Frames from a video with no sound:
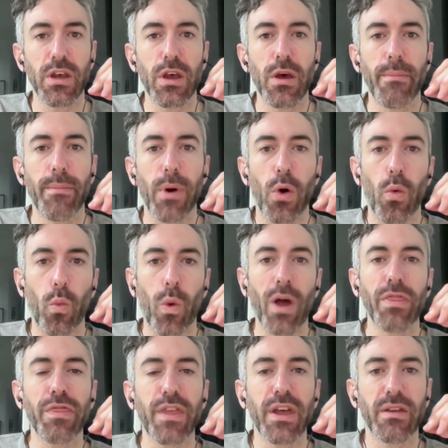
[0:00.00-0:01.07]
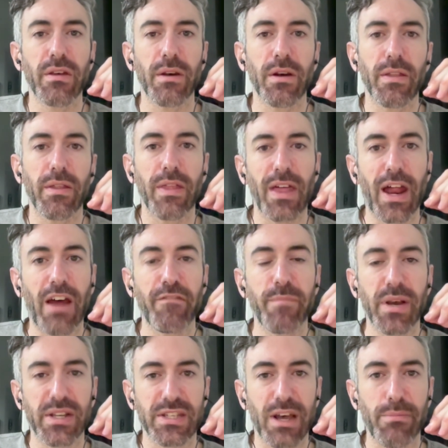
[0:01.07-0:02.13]
But one thing that I've
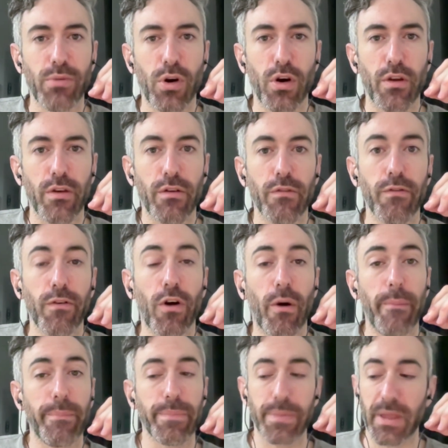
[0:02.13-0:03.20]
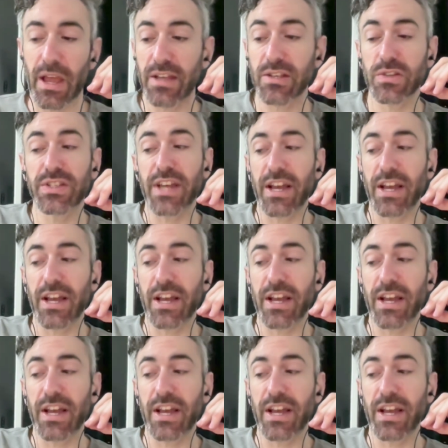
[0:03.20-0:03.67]
picked up on from, as I said,